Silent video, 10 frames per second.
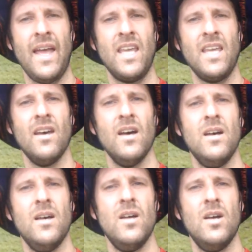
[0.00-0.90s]

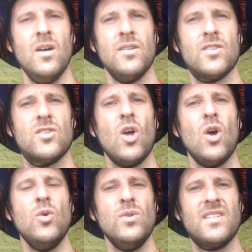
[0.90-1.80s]
a
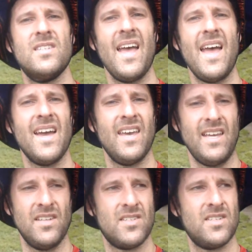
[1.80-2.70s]
stone
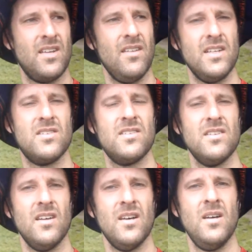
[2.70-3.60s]
staircase
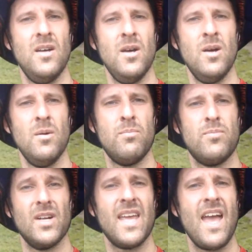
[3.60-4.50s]
that's
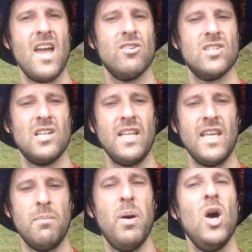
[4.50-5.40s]

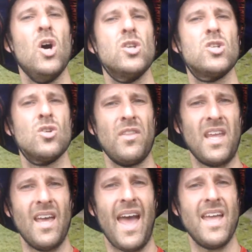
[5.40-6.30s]
precariously perched on
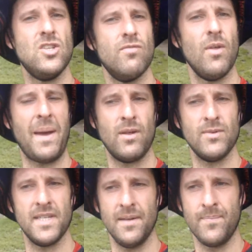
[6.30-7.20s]
the edge of the
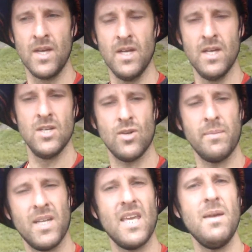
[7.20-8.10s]
mountain. So
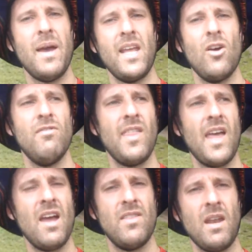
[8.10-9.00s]
I'm going to keep heading over
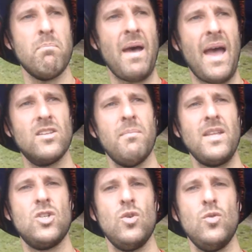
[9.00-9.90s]
there and then back to
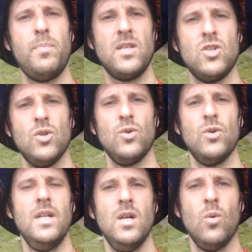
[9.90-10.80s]
Machu Picchu,
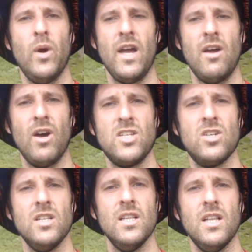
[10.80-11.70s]
where I
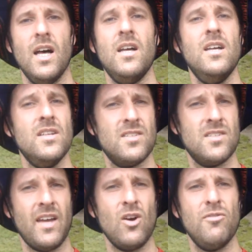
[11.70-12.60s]
shall
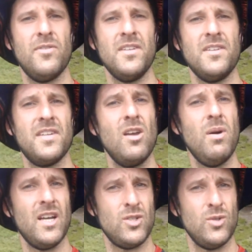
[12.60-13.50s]
sign off and say
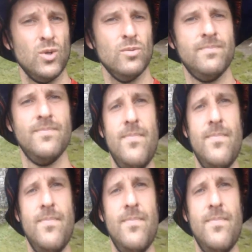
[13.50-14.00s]
goodbye to you all.